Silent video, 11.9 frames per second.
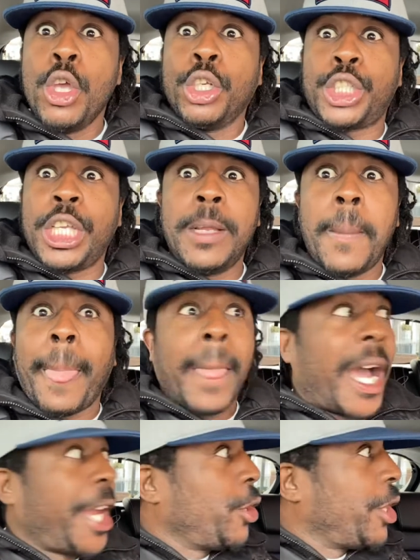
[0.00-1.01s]
See,
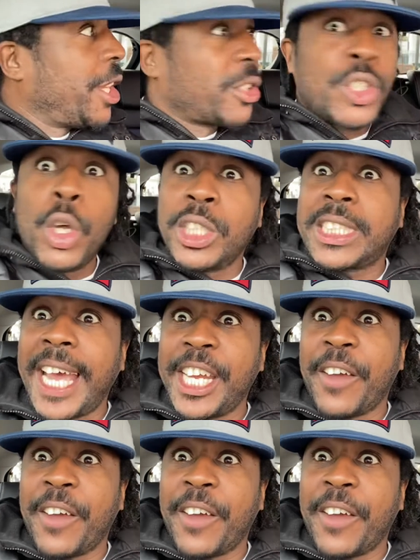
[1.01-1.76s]
I know there was no sign